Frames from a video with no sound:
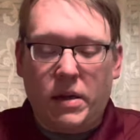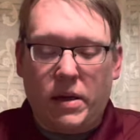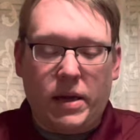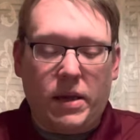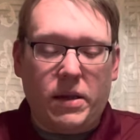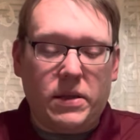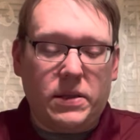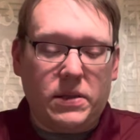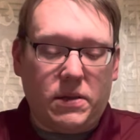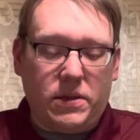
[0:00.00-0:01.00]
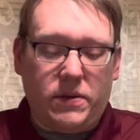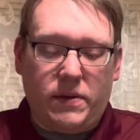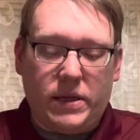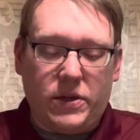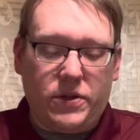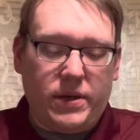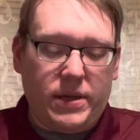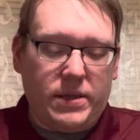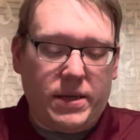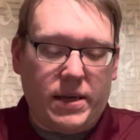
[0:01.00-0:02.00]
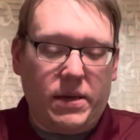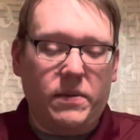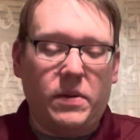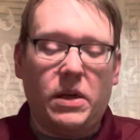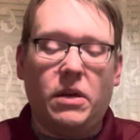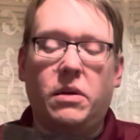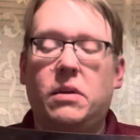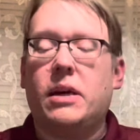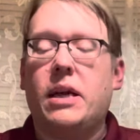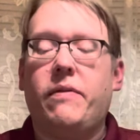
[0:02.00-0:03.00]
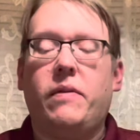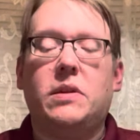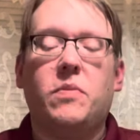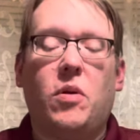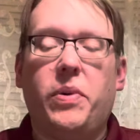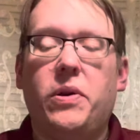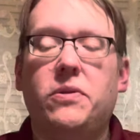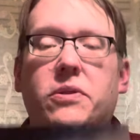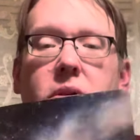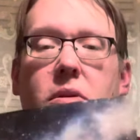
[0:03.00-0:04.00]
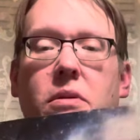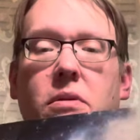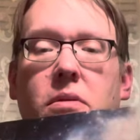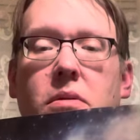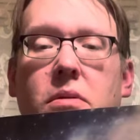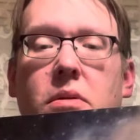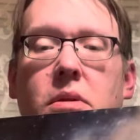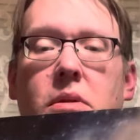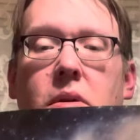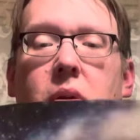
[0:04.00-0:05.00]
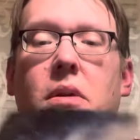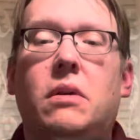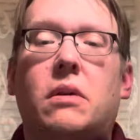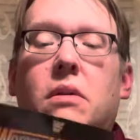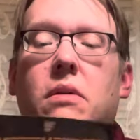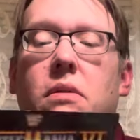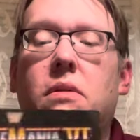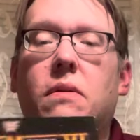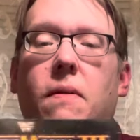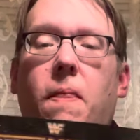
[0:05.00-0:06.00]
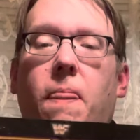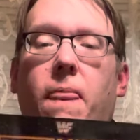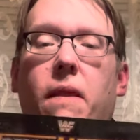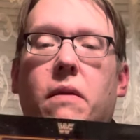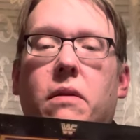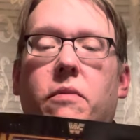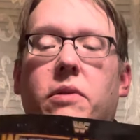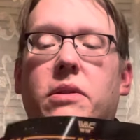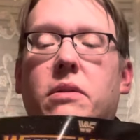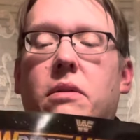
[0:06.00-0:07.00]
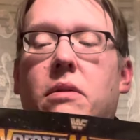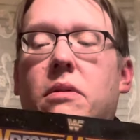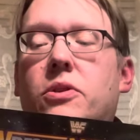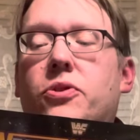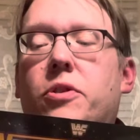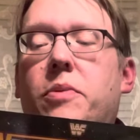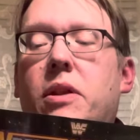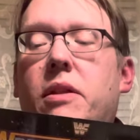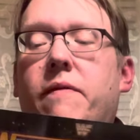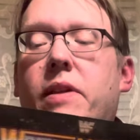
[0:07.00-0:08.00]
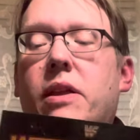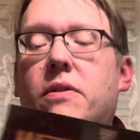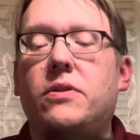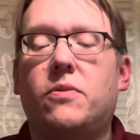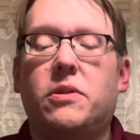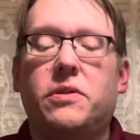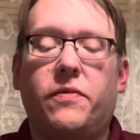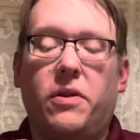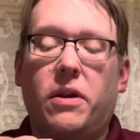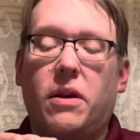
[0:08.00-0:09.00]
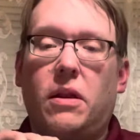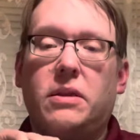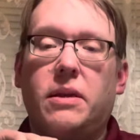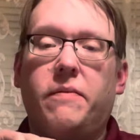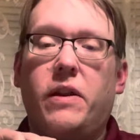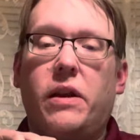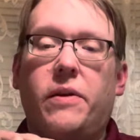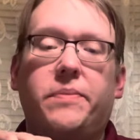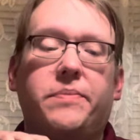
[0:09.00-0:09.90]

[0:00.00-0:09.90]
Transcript: And this is also an extra. It's a kind of a small poster. It was distributed to the video stores for the Coliseum video.